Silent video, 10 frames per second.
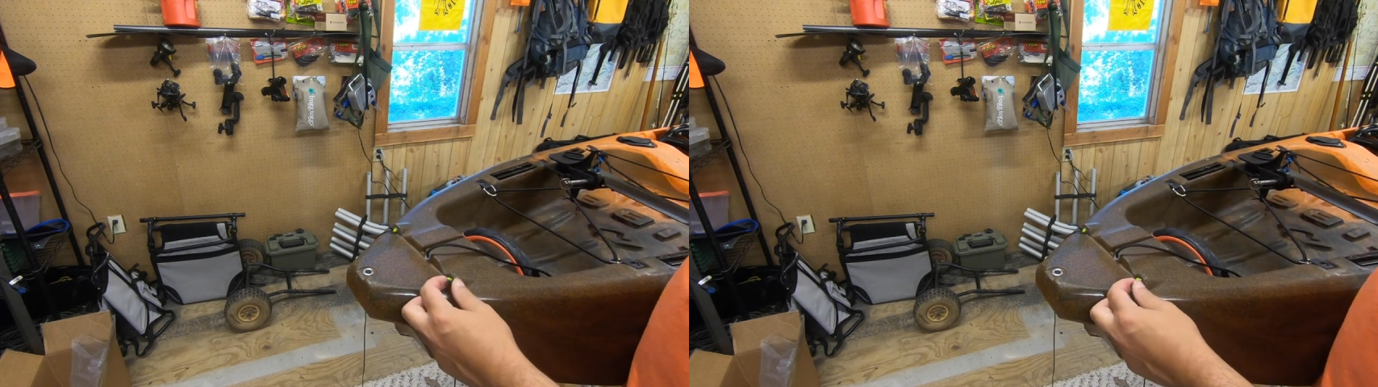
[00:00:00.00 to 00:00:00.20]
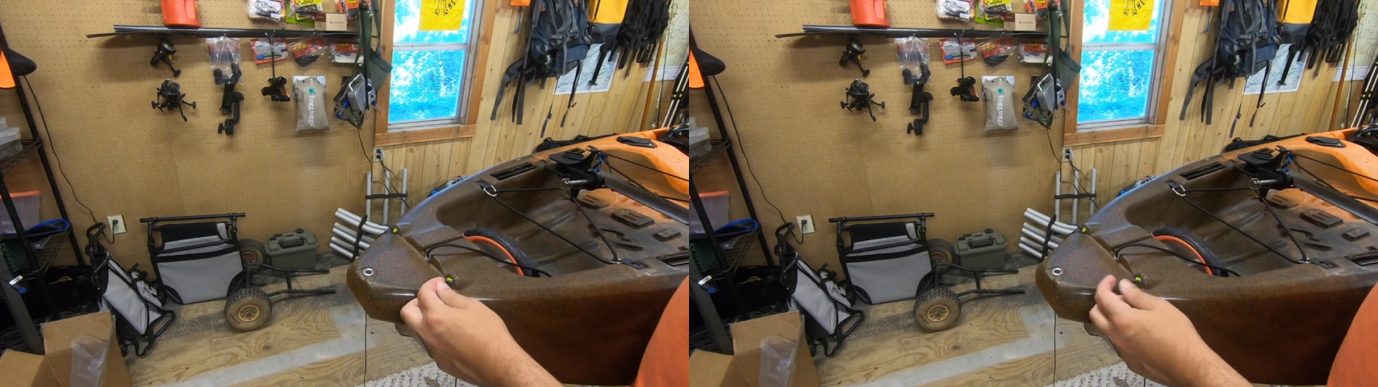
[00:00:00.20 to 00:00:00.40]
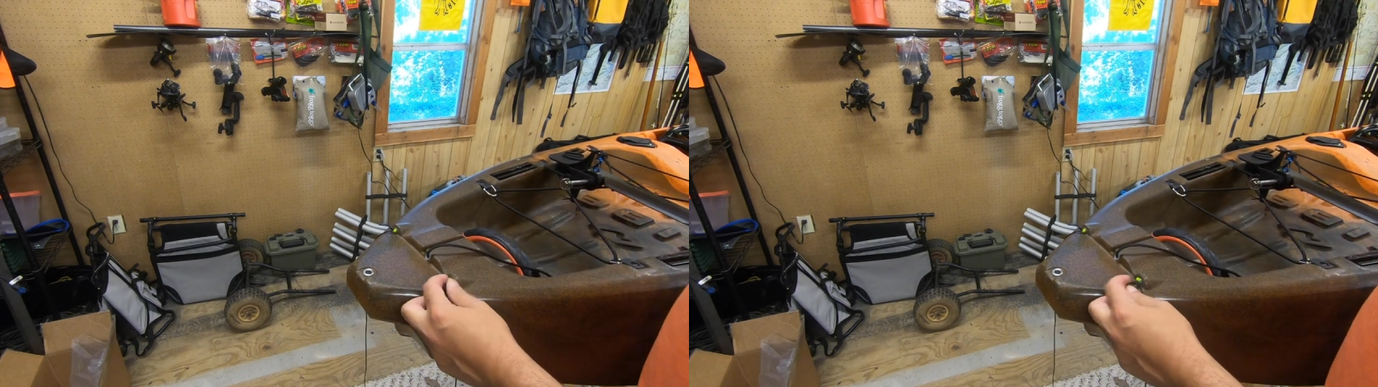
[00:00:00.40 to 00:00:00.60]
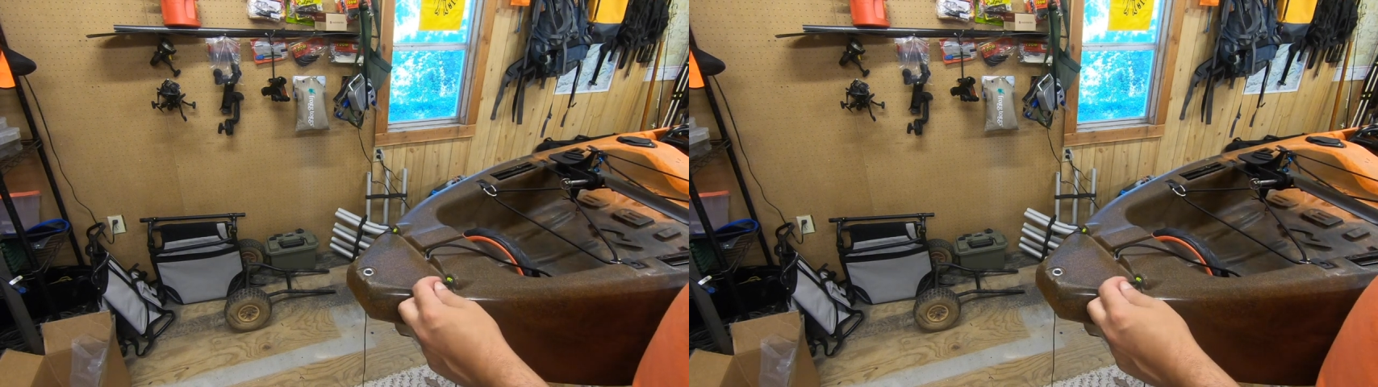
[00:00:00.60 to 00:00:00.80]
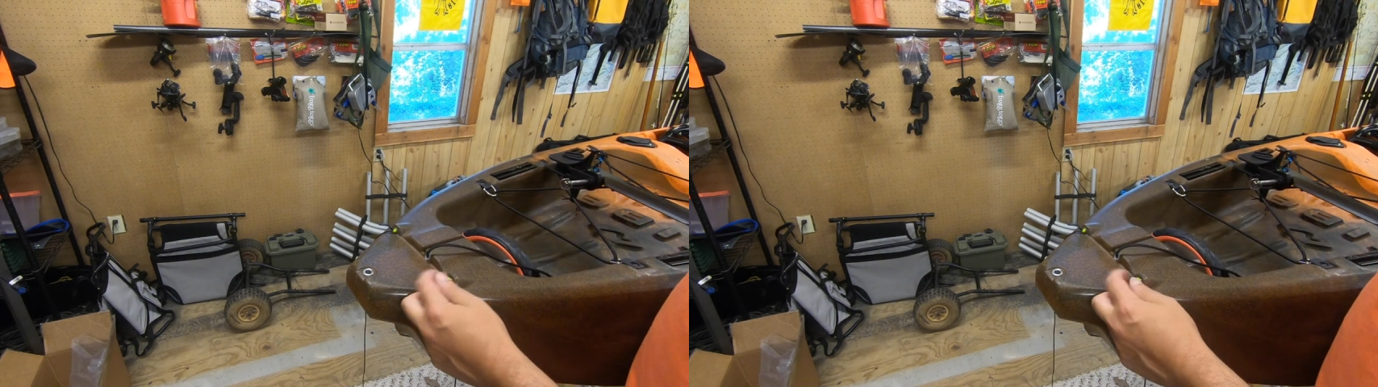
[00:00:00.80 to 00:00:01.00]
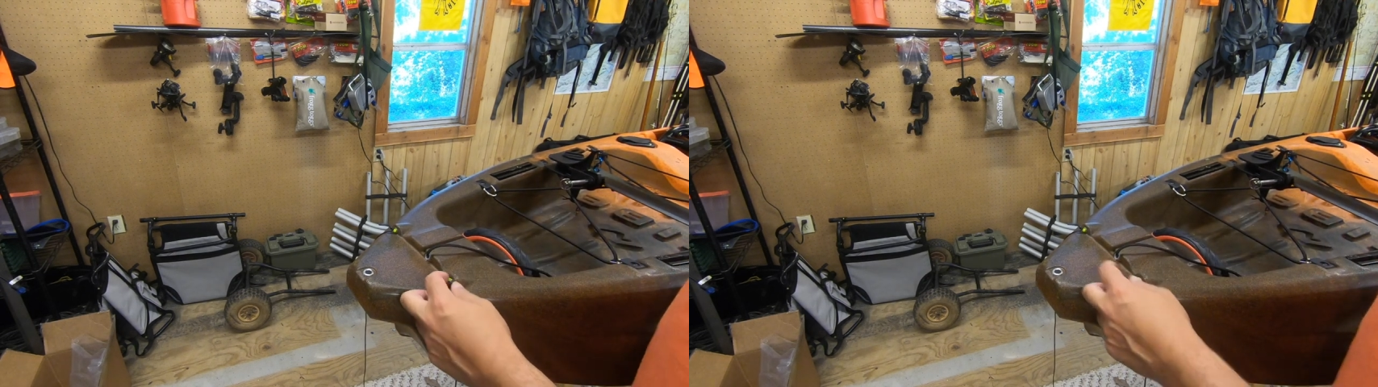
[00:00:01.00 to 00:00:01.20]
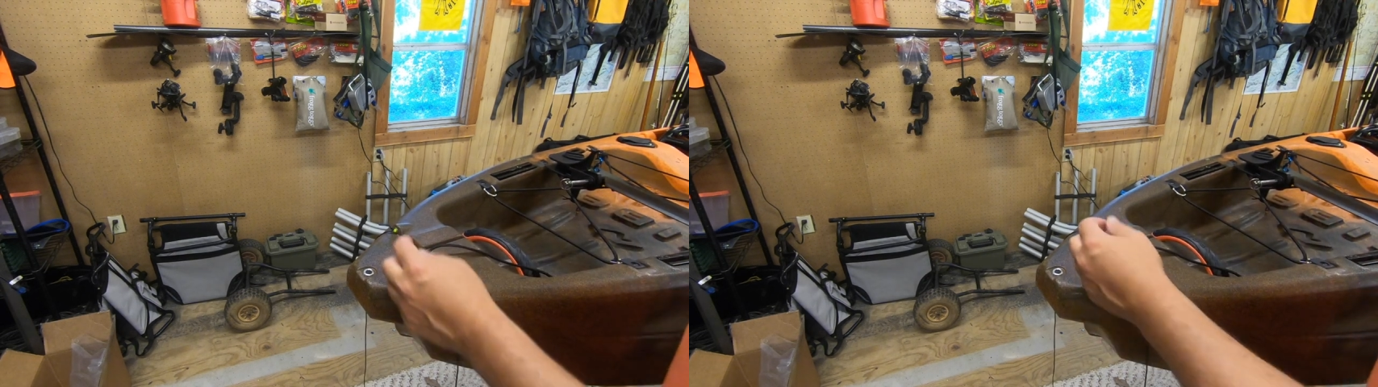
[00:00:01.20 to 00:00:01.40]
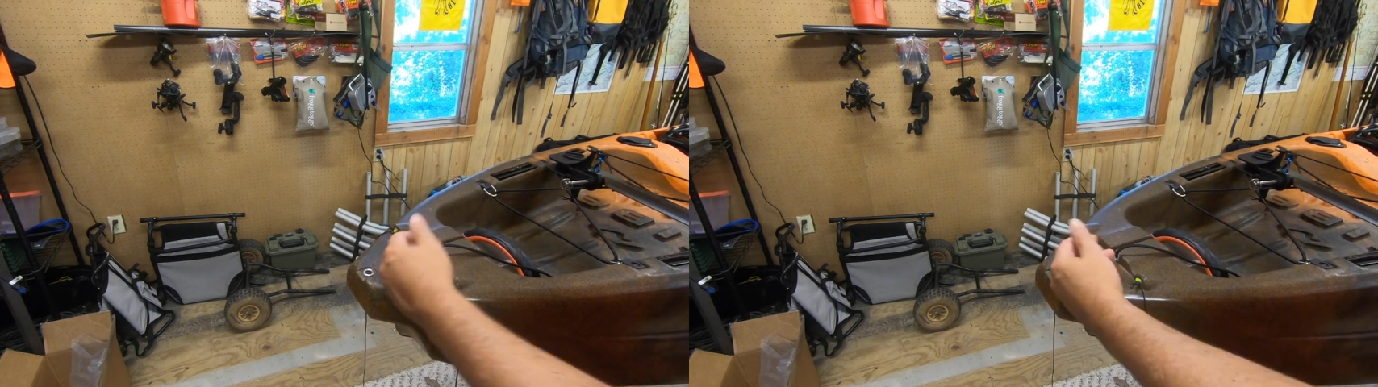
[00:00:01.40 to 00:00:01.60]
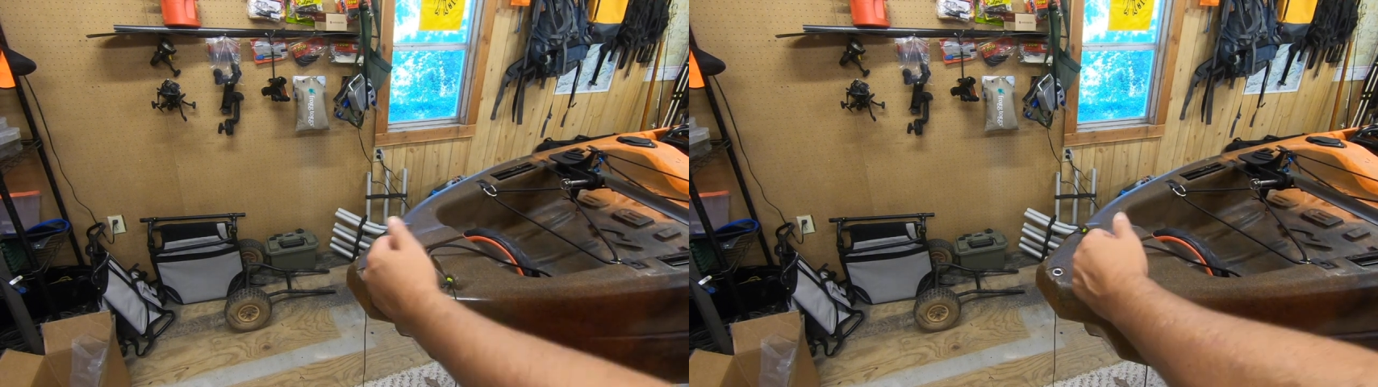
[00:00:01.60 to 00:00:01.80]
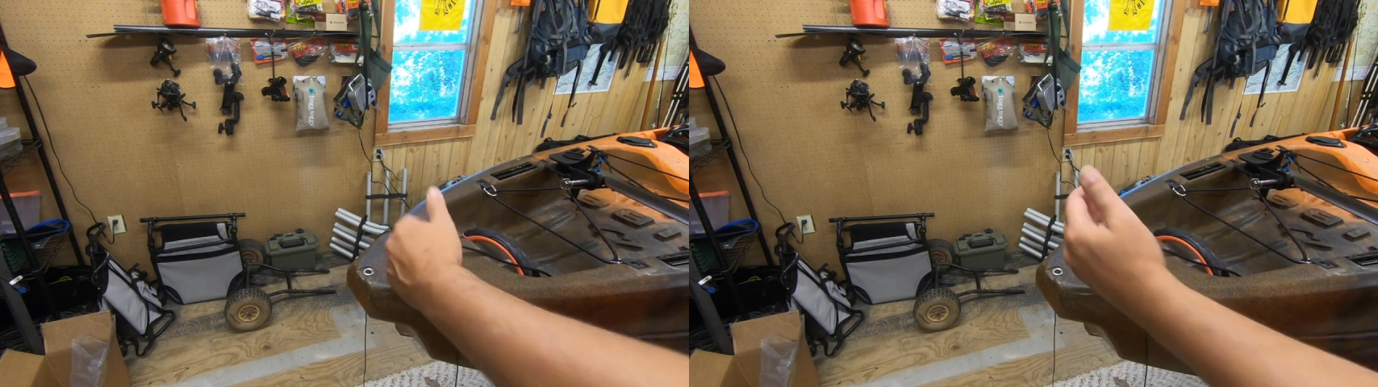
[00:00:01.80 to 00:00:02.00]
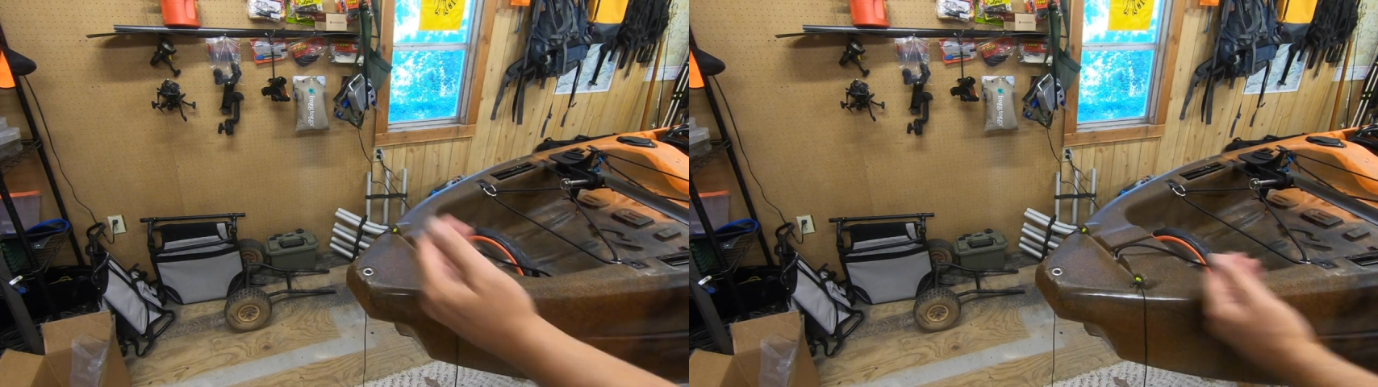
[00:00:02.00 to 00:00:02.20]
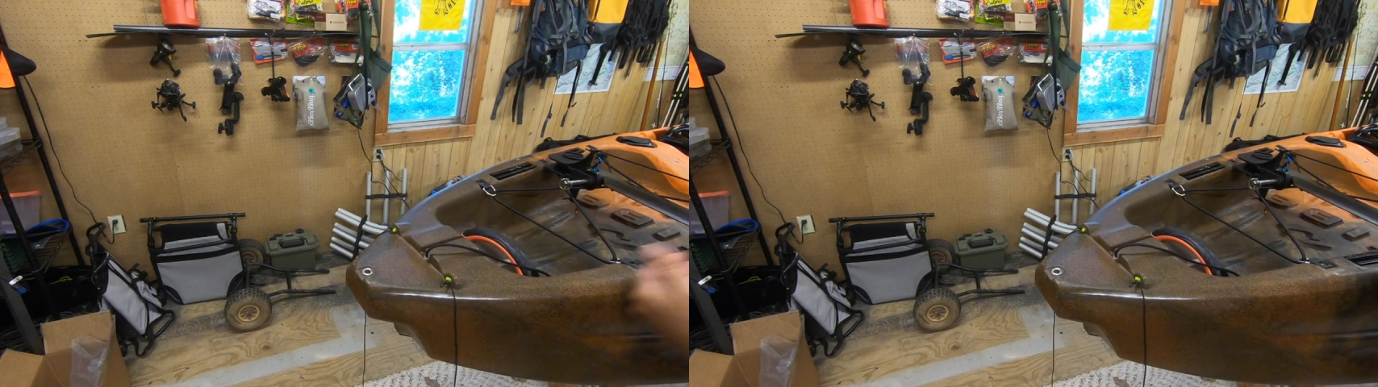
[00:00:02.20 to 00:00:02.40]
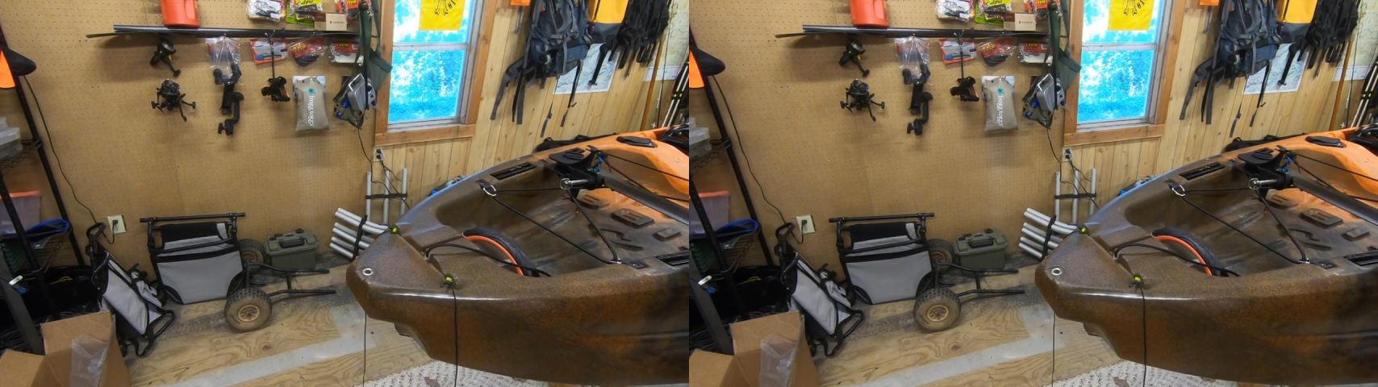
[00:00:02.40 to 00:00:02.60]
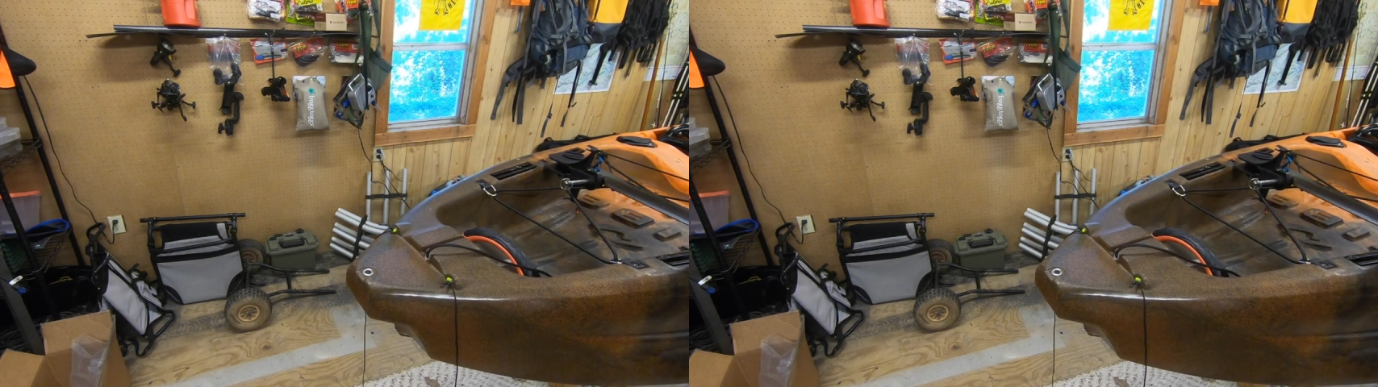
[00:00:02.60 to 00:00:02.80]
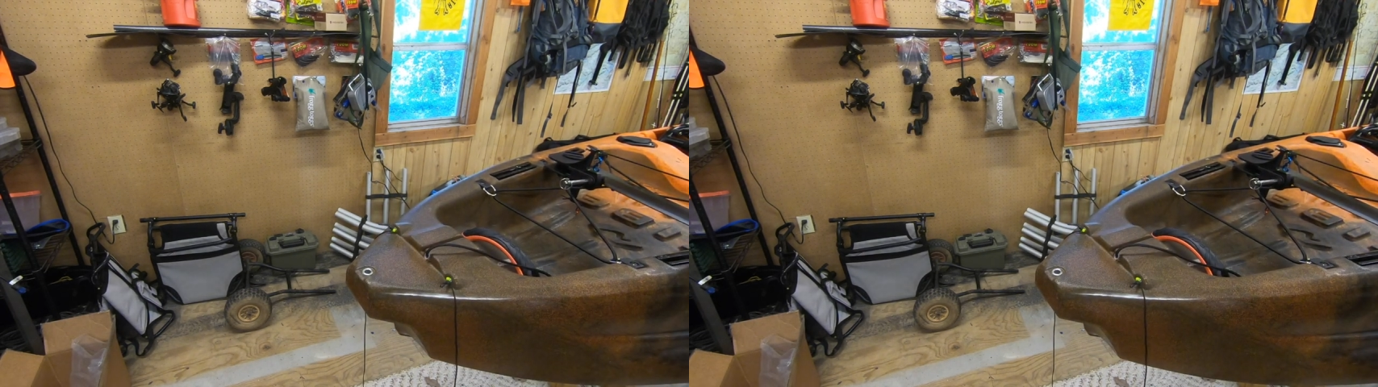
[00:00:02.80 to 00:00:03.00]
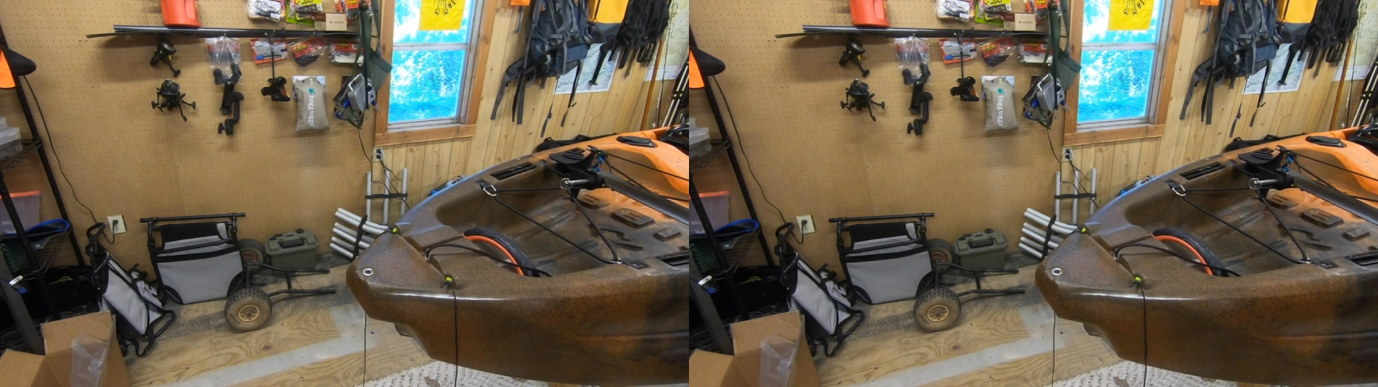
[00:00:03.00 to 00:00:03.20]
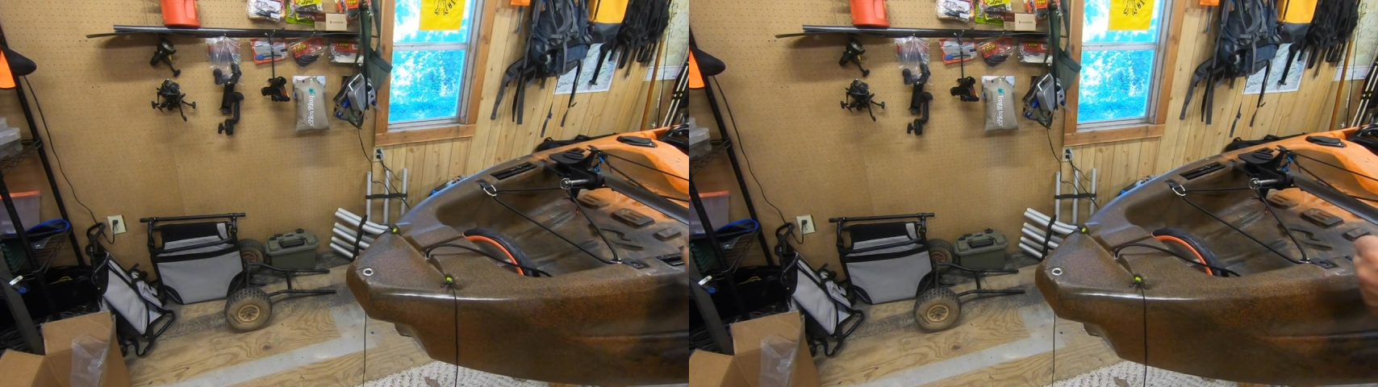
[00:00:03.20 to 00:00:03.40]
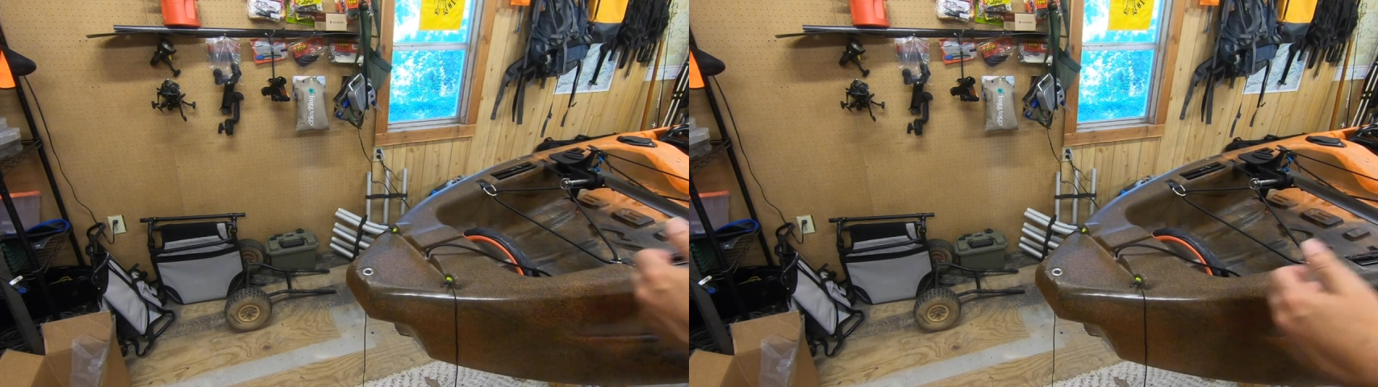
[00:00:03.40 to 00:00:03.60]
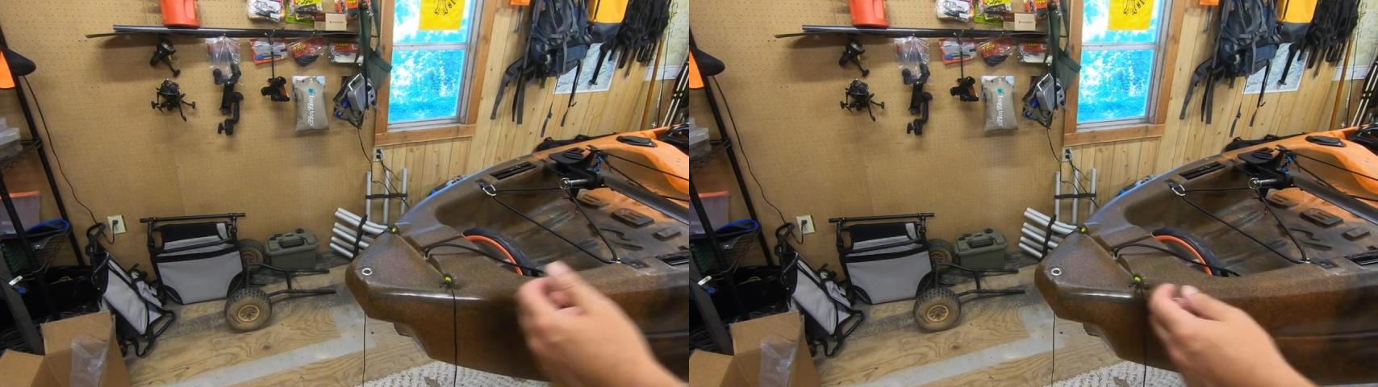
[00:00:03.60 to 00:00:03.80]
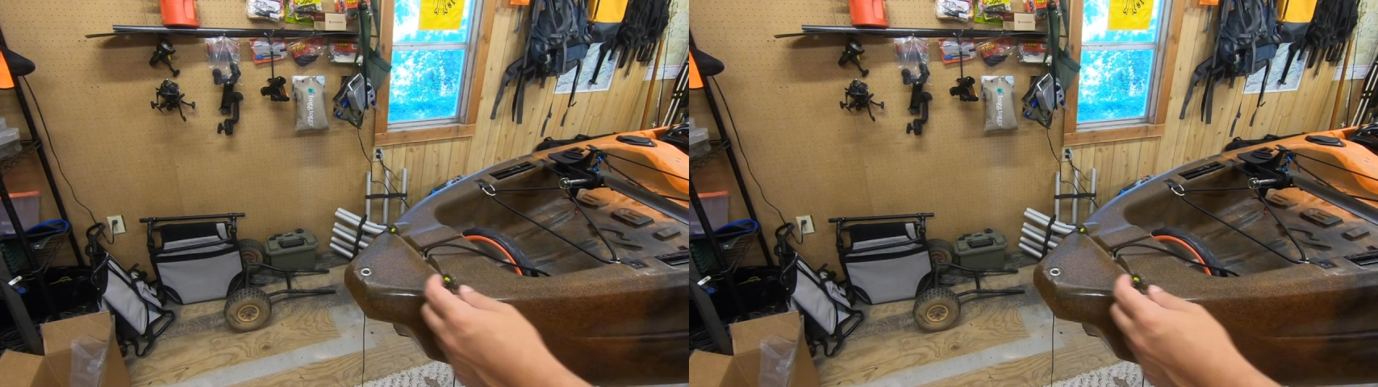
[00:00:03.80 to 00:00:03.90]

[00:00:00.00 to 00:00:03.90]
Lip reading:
(no speaker visible)